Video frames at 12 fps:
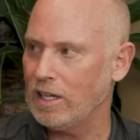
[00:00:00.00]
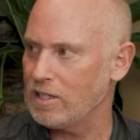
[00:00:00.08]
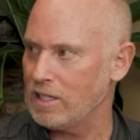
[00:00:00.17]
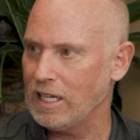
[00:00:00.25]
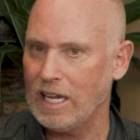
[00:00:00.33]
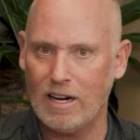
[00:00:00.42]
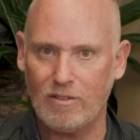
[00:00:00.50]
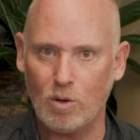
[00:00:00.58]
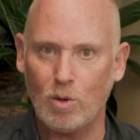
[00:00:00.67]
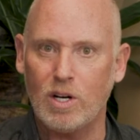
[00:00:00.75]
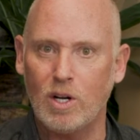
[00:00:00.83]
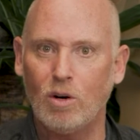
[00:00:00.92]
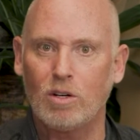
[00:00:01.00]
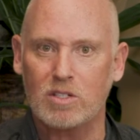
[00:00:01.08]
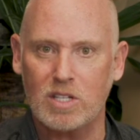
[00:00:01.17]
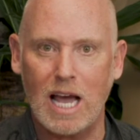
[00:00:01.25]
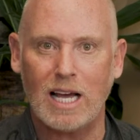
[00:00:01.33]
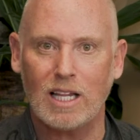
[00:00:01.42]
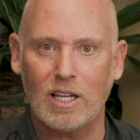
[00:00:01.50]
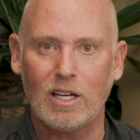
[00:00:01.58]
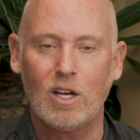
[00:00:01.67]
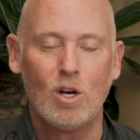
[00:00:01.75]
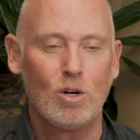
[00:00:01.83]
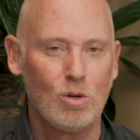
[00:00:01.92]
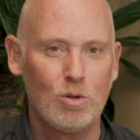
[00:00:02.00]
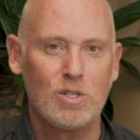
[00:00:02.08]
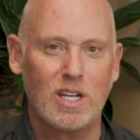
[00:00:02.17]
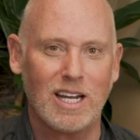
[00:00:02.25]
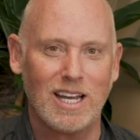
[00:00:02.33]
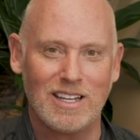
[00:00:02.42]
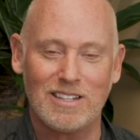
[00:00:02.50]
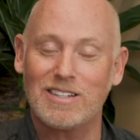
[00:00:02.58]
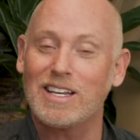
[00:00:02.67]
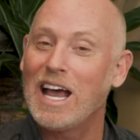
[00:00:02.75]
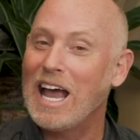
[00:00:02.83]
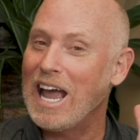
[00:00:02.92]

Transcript: Let's let everyone know exactly whose it is